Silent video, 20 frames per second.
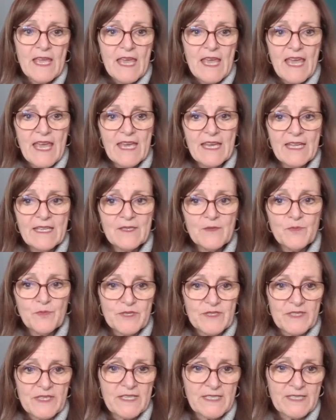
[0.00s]
and
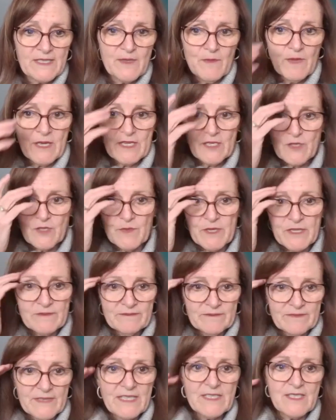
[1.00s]
present it to management.
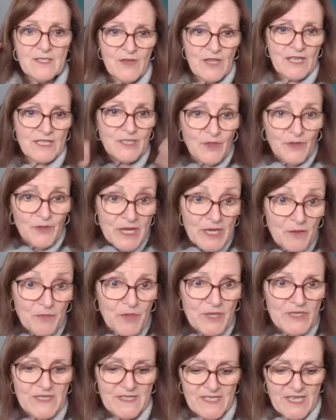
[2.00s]
And so they had to create a
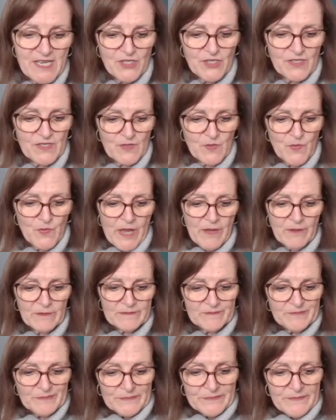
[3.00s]
presentation as well.
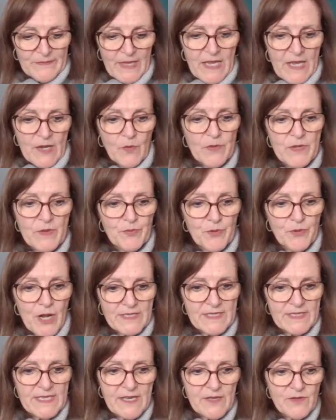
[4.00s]
We brought
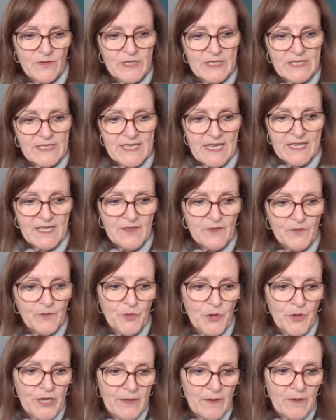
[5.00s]
together an executive
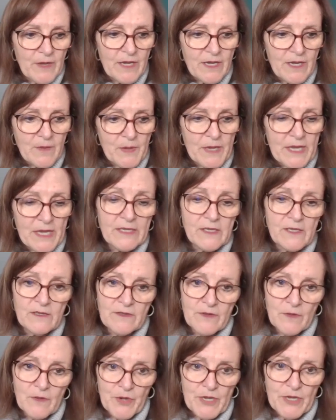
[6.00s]
panel,
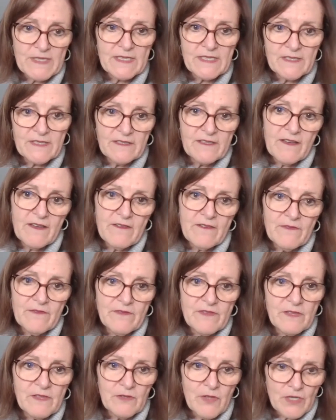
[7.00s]
the president
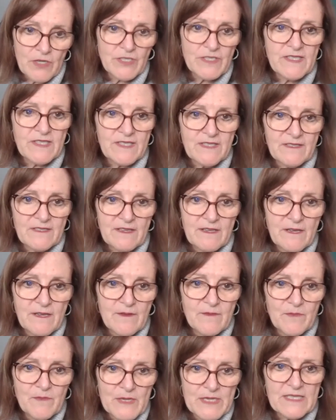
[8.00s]
of the largest
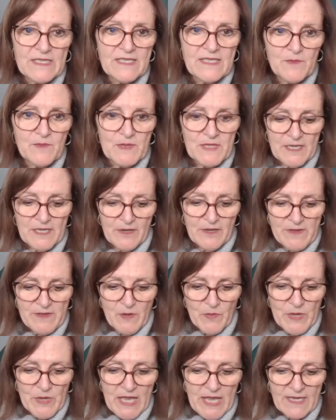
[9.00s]
business subsidiary that
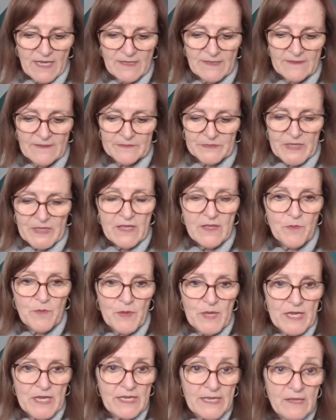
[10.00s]
we had, the
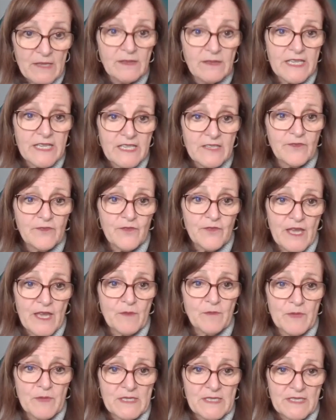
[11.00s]
P&L lead for
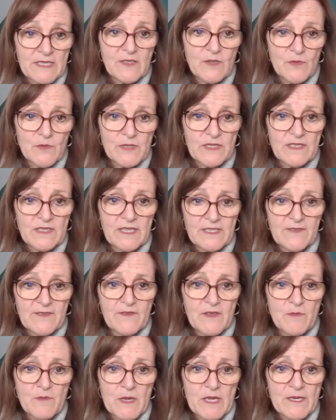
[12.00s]
that business, who was an
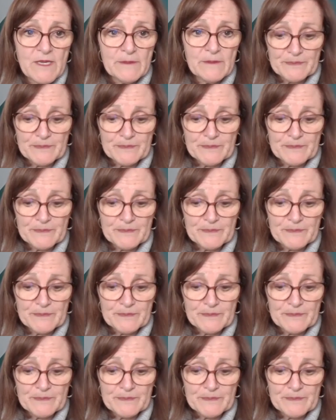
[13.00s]
SVP,